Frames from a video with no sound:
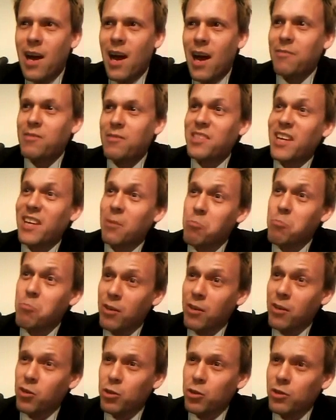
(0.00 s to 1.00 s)
I have to take
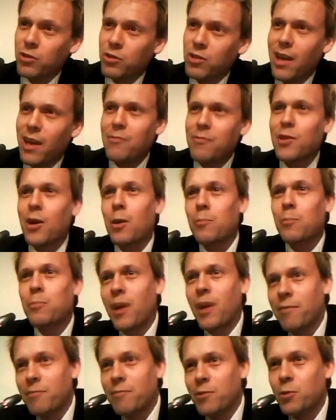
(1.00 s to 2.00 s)
pictures. I
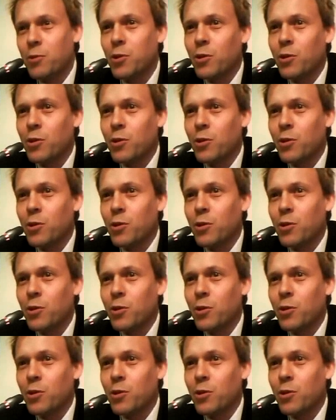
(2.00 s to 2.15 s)
have to